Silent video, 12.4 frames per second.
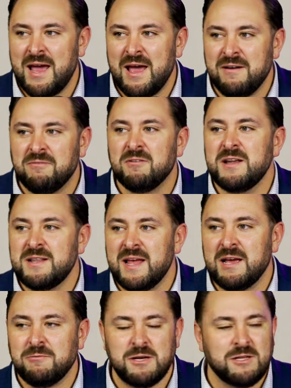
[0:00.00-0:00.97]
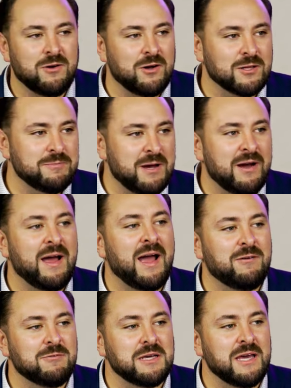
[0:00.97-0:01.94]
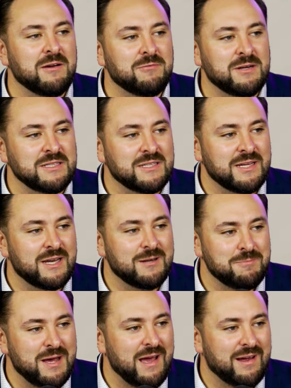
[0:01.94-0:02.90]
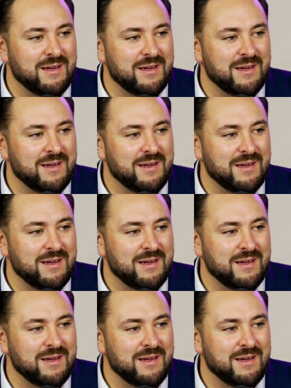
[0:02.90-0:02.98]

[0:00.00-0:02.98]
Every day we talked about how we can't wait to get it back.